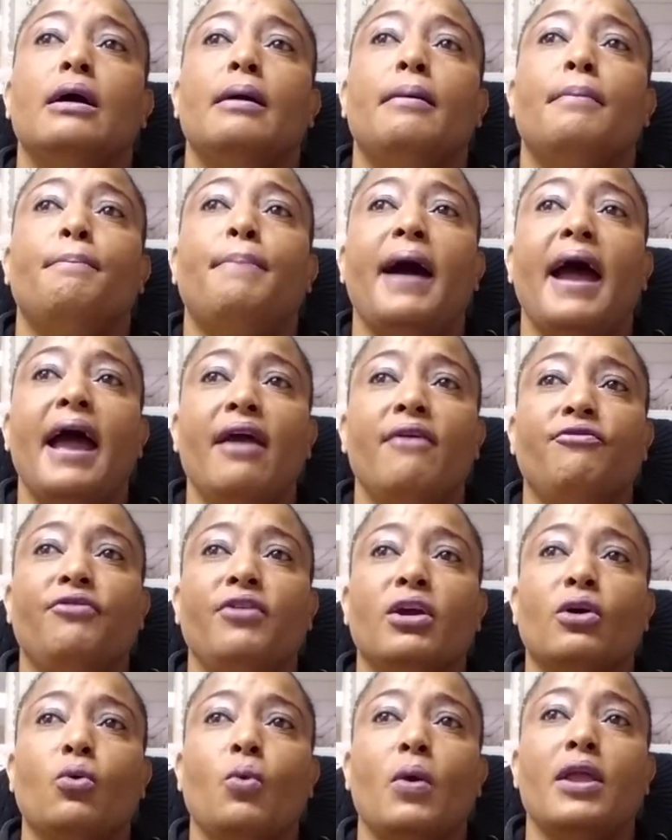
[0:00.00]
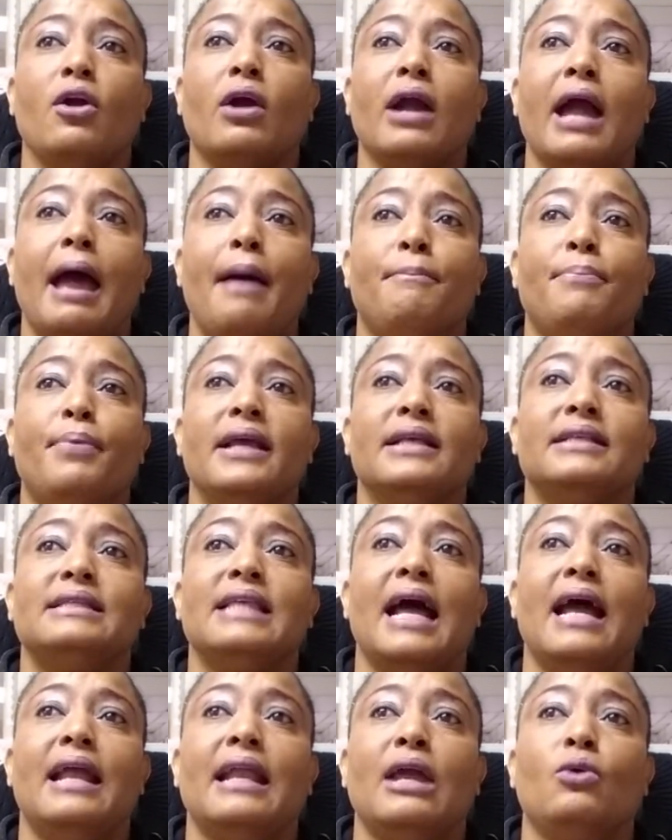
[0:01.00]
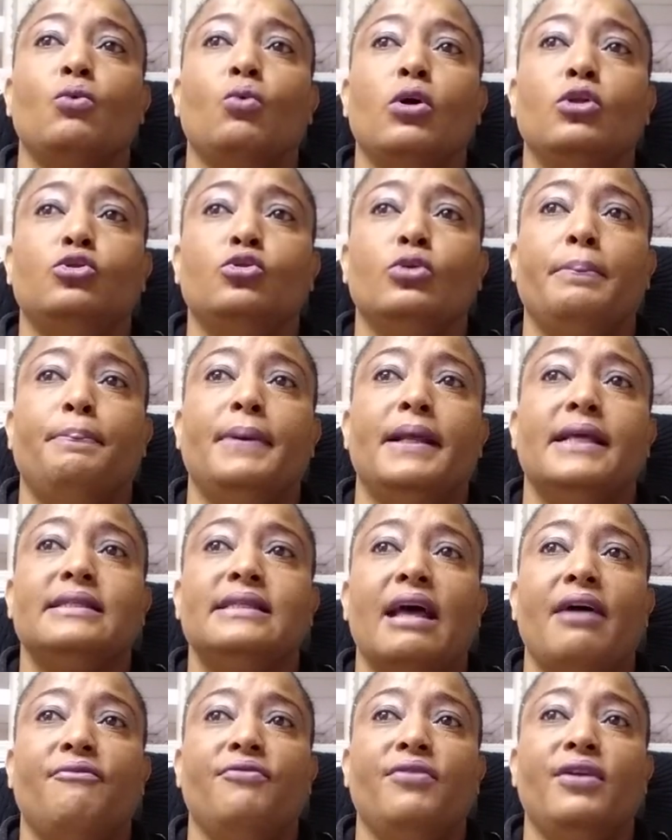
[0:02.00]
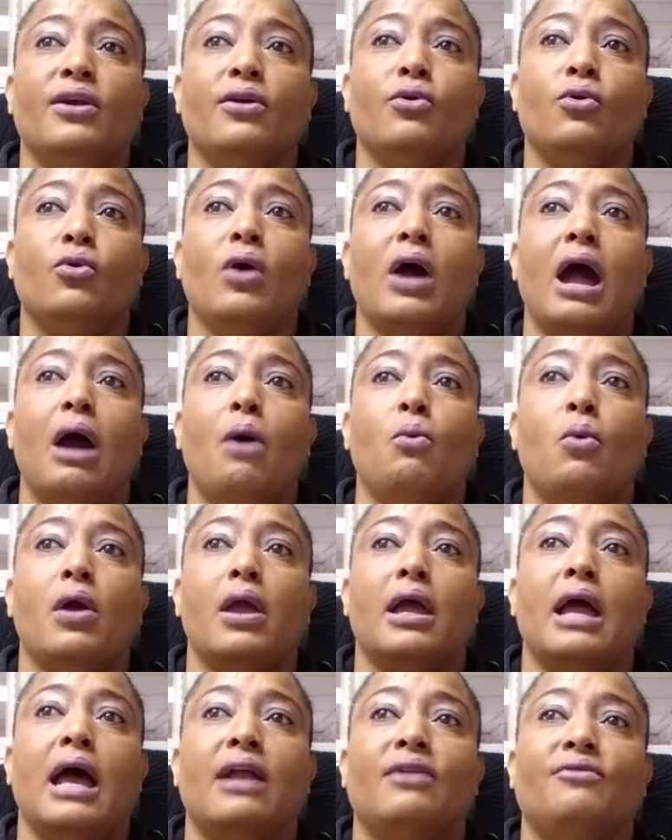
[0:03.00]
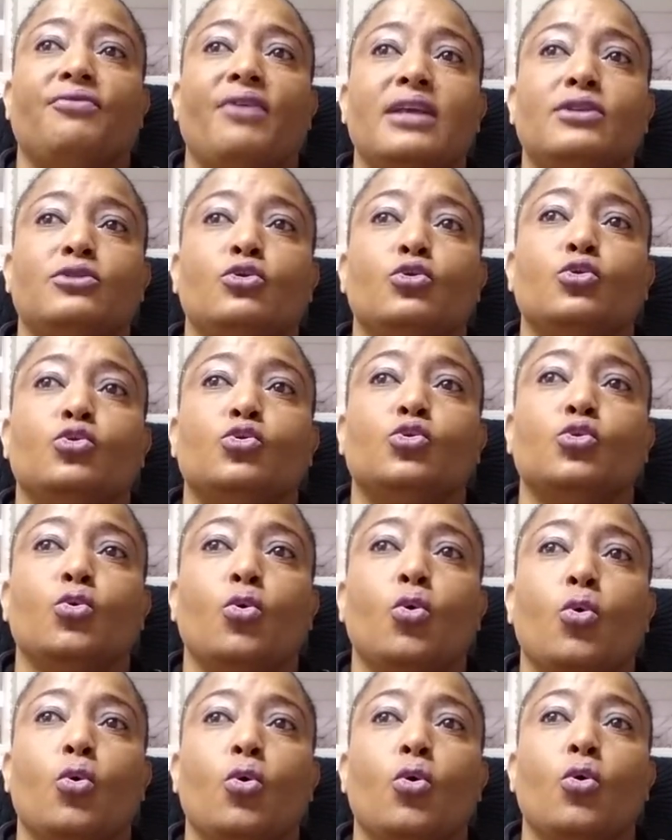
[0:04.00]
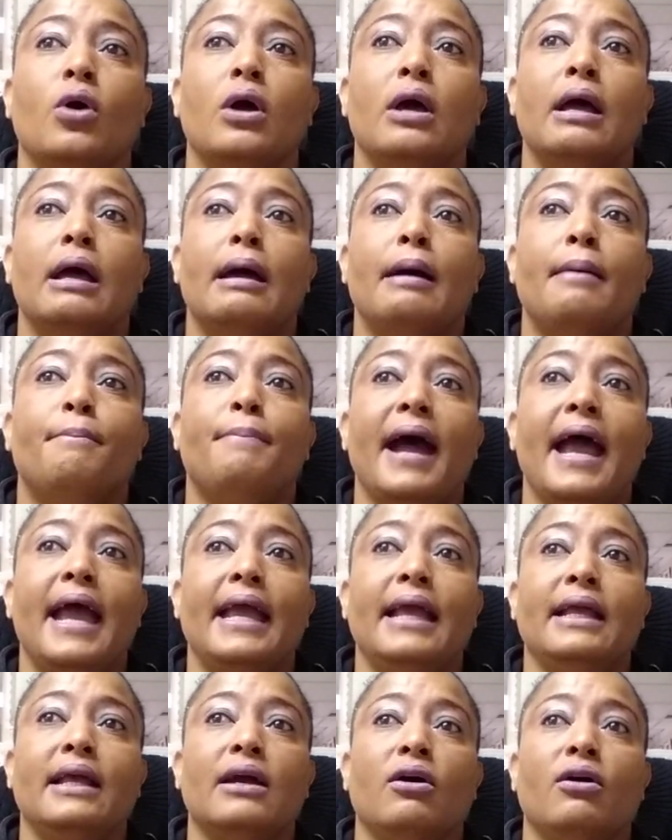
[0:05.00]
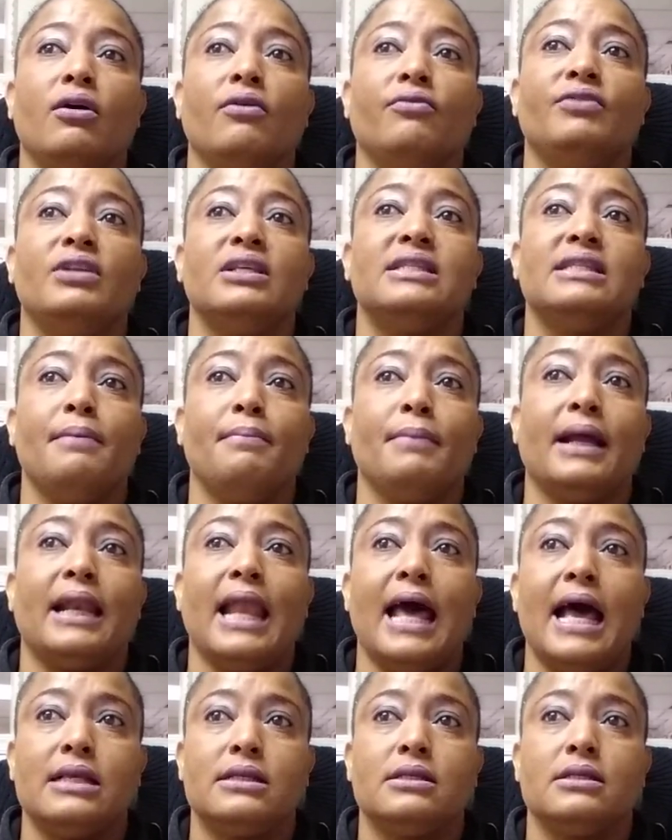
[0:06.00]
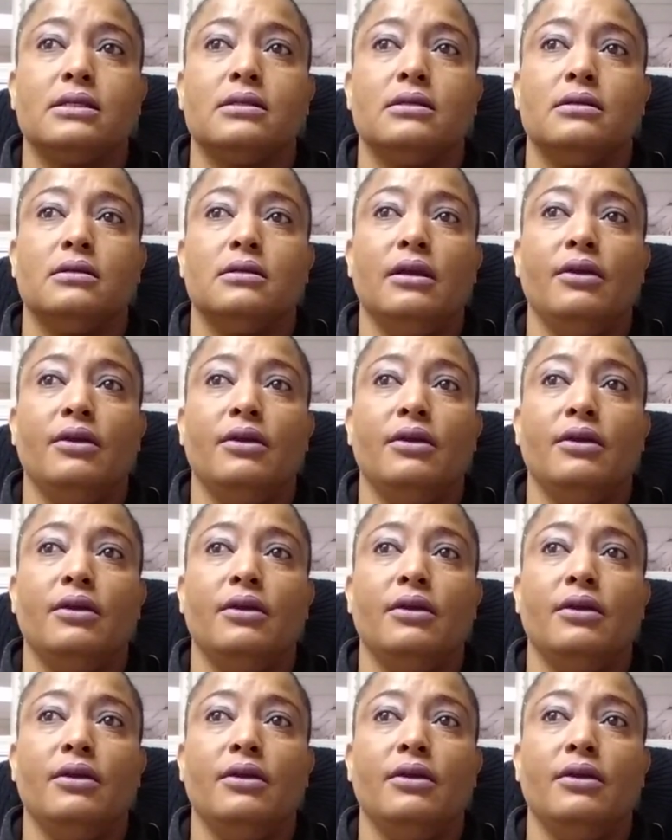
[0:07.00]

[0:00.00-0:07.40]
buy a vehicle, when your car breaks down and you want to replace that vehicle, I will advise you to buy of the same class.